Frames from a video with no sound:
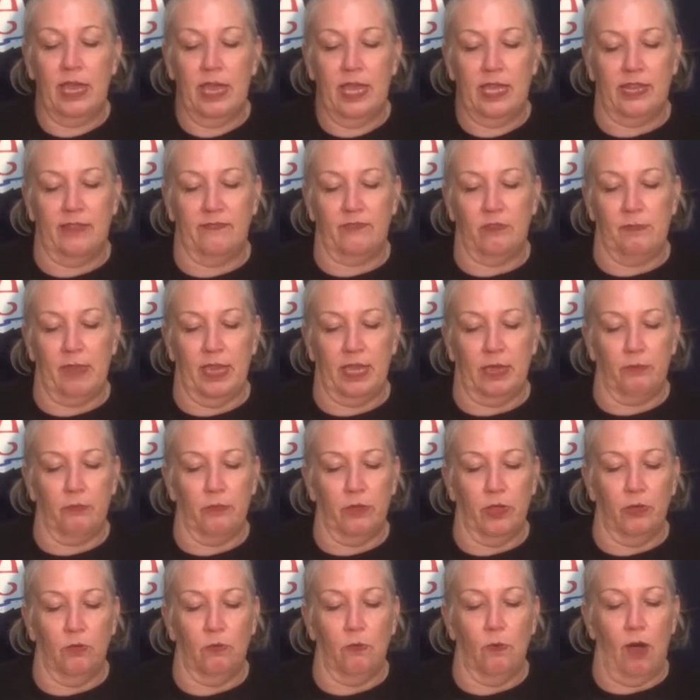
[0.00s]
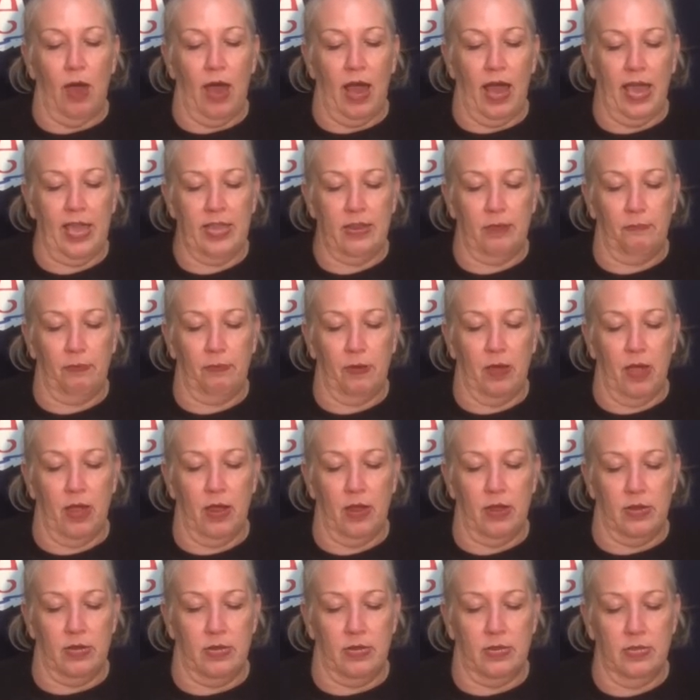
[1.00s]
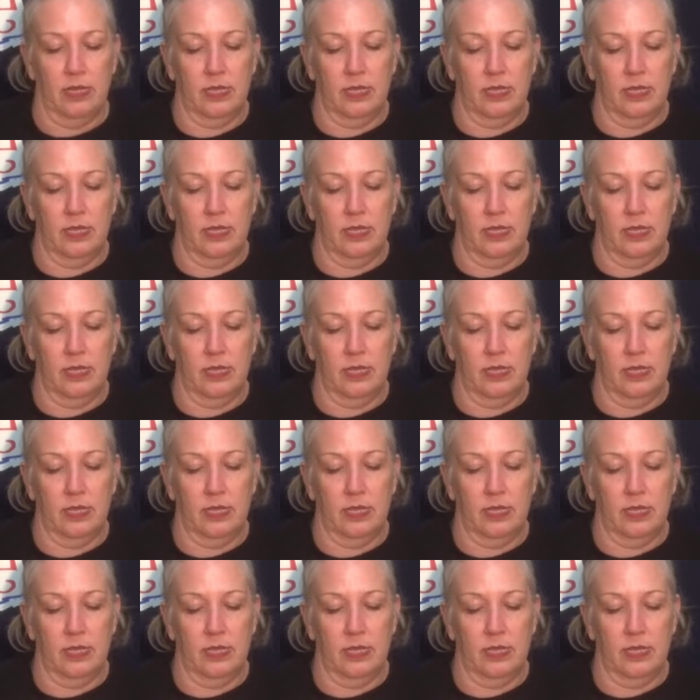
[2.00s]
And if you make them real wide apart,